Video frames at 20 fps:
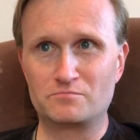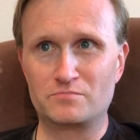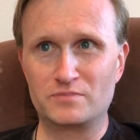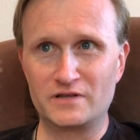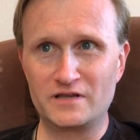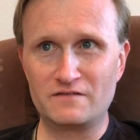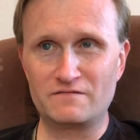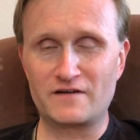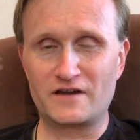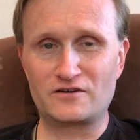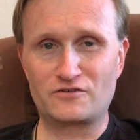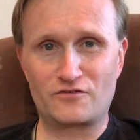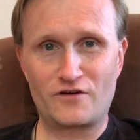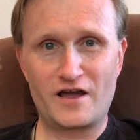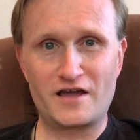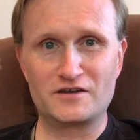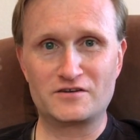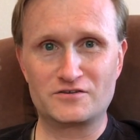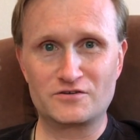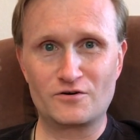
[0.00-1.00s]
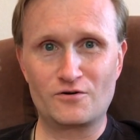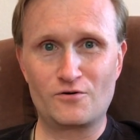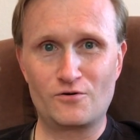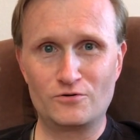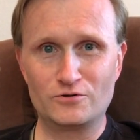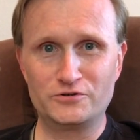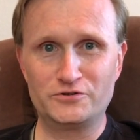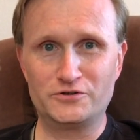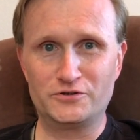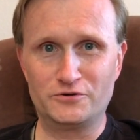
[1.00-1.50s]
belief I tried to
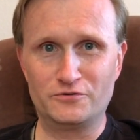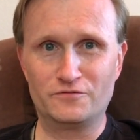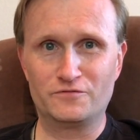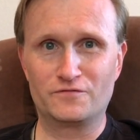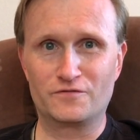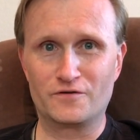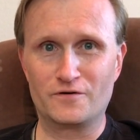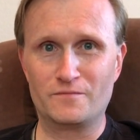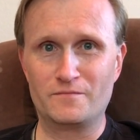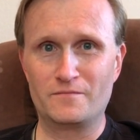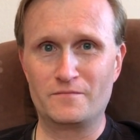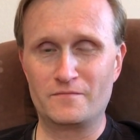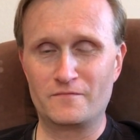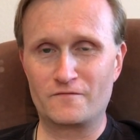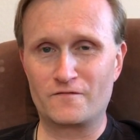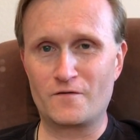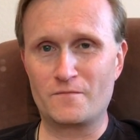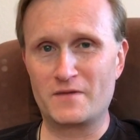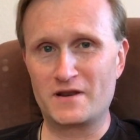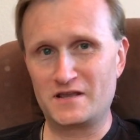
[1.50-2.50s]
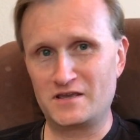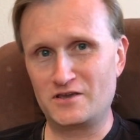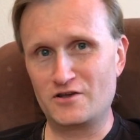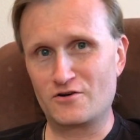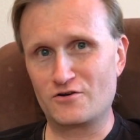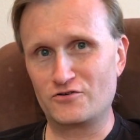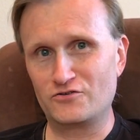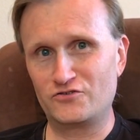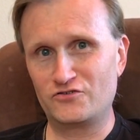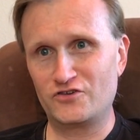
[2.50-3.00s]
hold to for for many
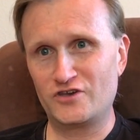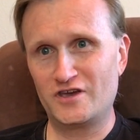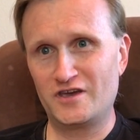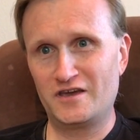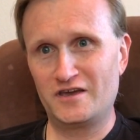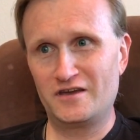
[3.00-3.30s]
years